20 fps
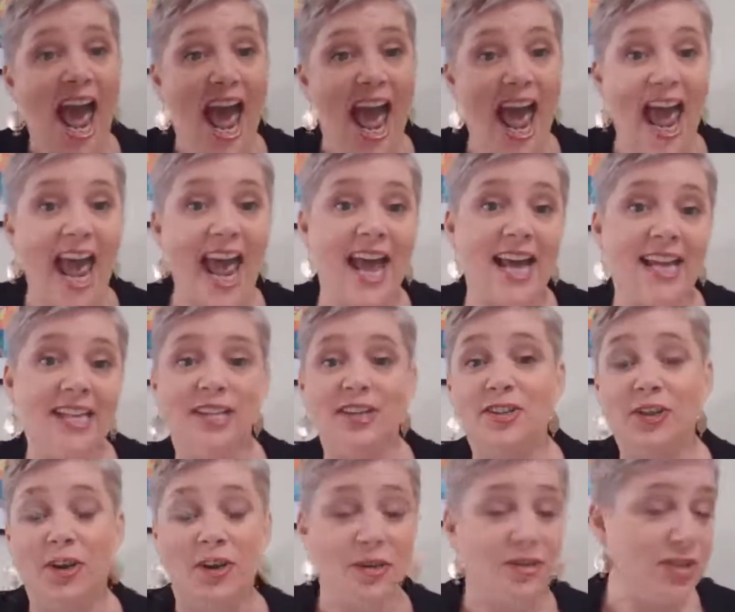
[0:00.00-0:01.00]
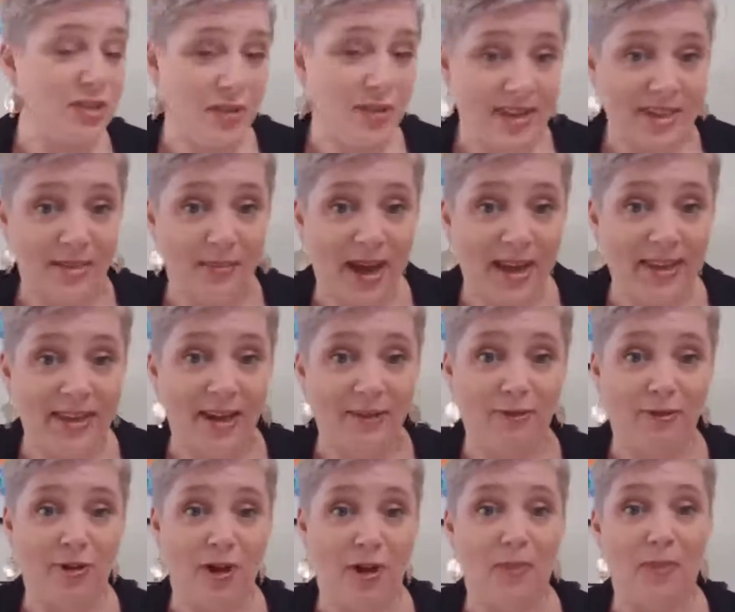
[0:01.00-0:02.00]
and don't stress about that
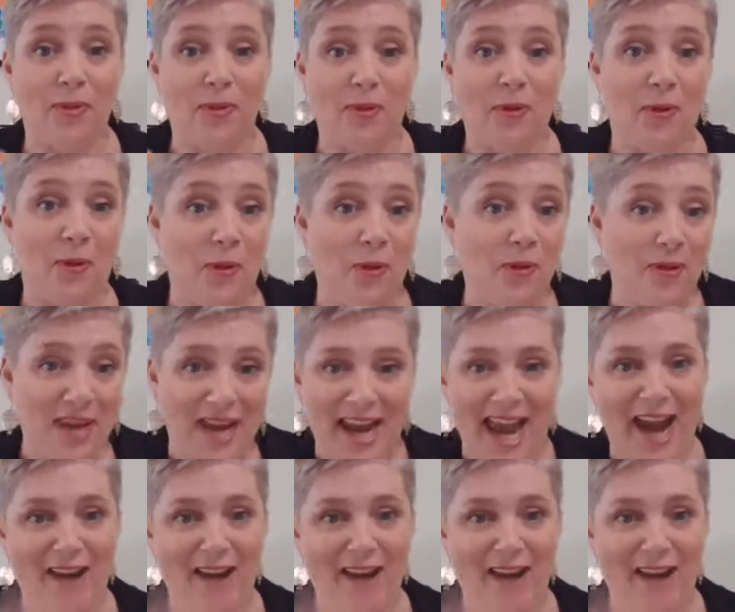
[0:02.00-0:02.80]
flop or the